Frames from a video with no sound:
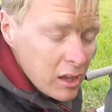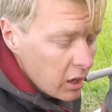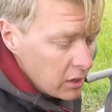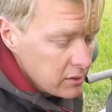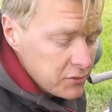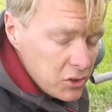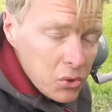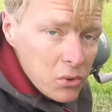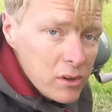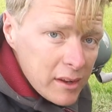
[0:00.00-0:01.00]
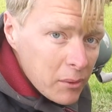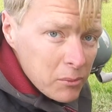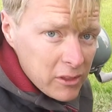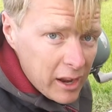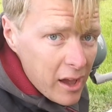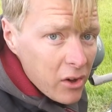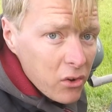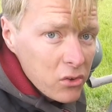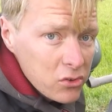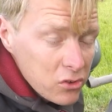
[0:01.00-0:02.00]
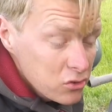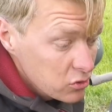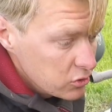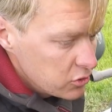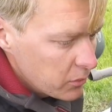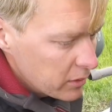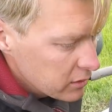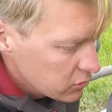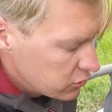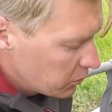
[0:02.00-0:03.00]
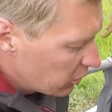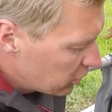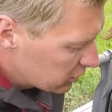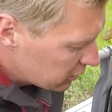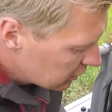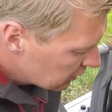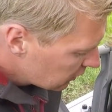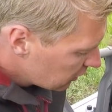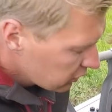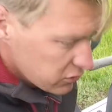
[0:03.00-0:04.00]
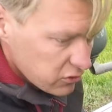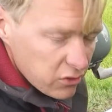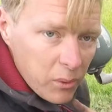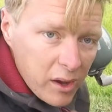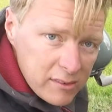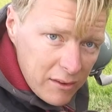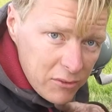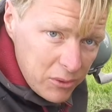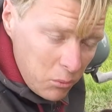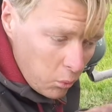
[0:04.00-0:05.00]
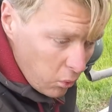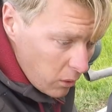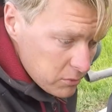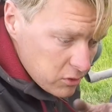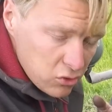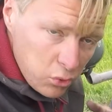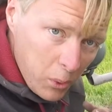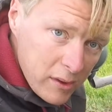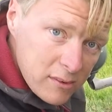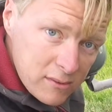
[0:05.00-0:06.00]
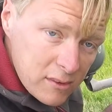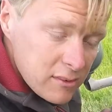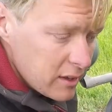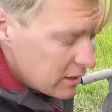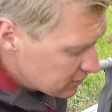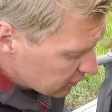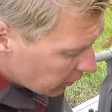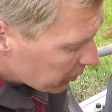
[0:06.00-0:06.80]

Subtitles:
and you have to cool it down with an air hose as you do it, as you work, because otherwise everything warps and twists as it heats up.